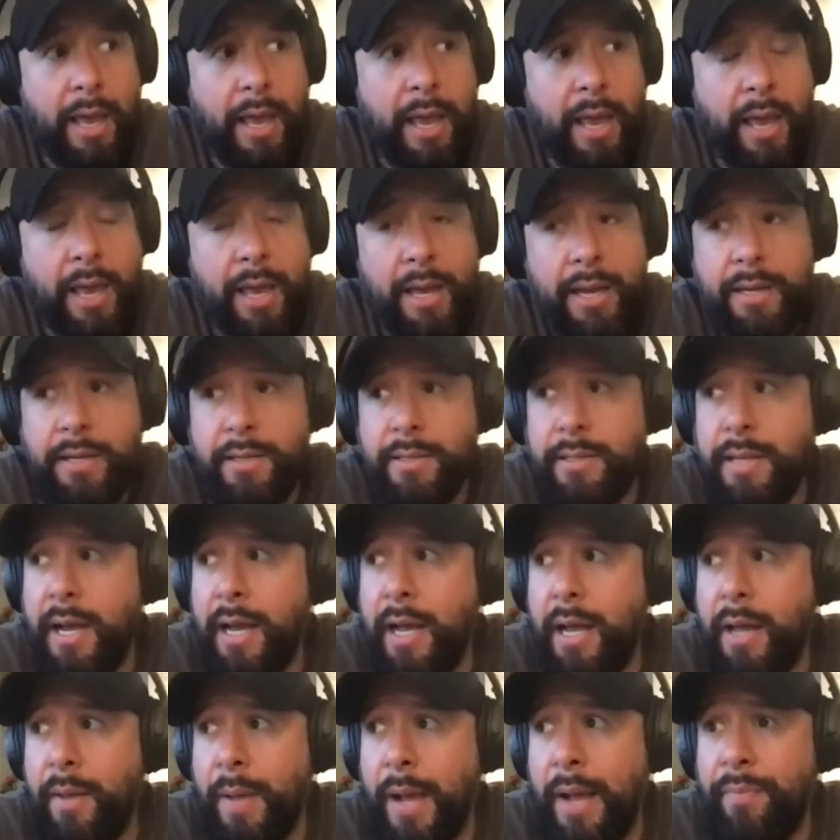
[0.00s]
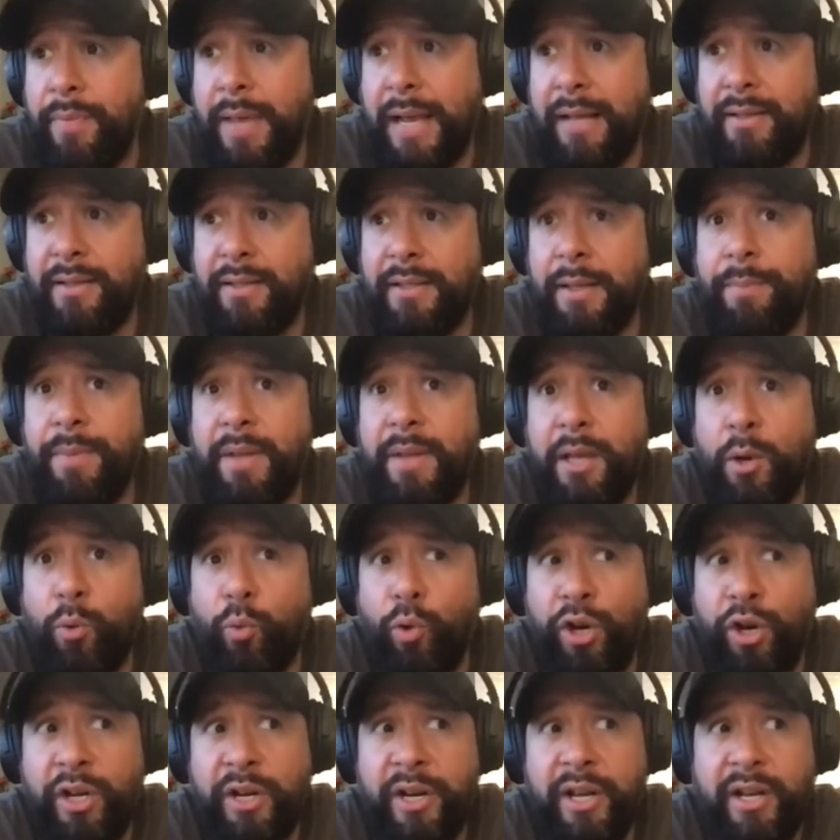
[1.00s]
and that's something that
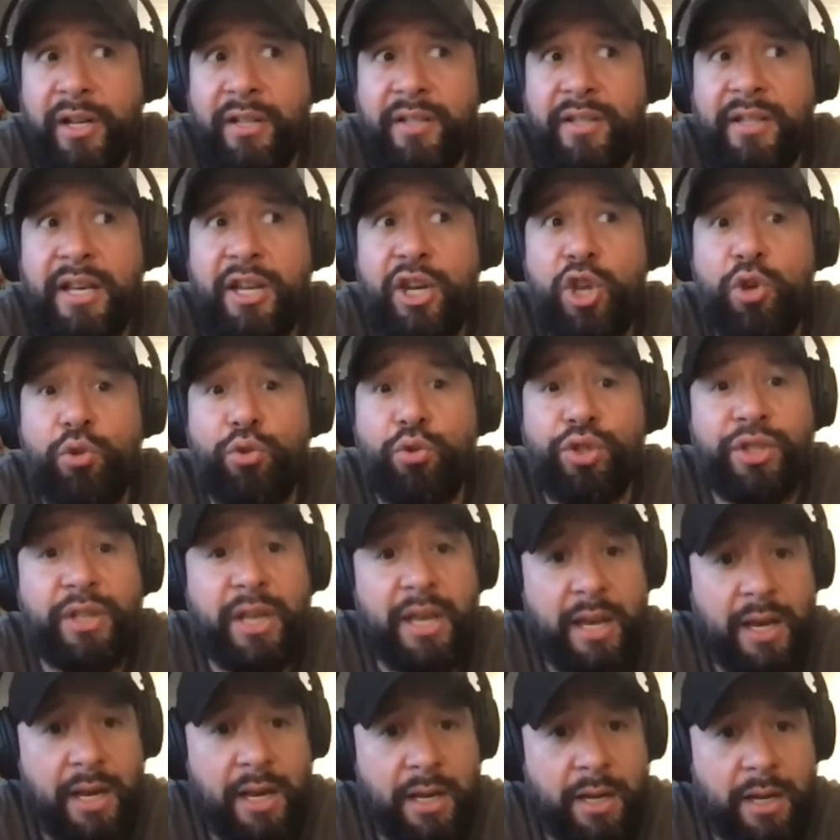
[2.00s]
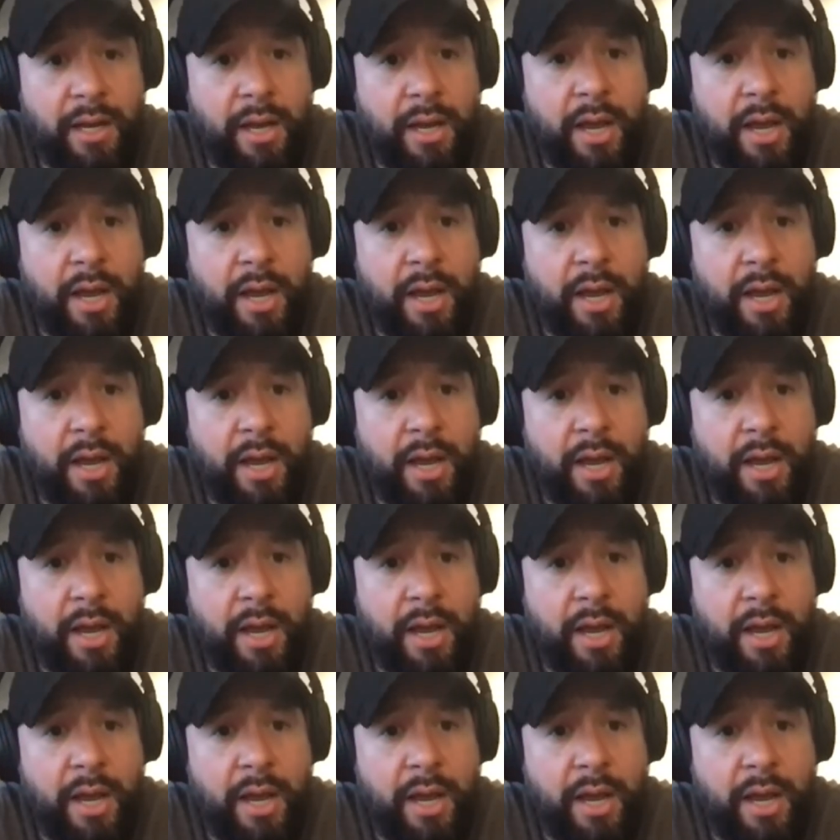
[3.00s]
we're going to continue seeing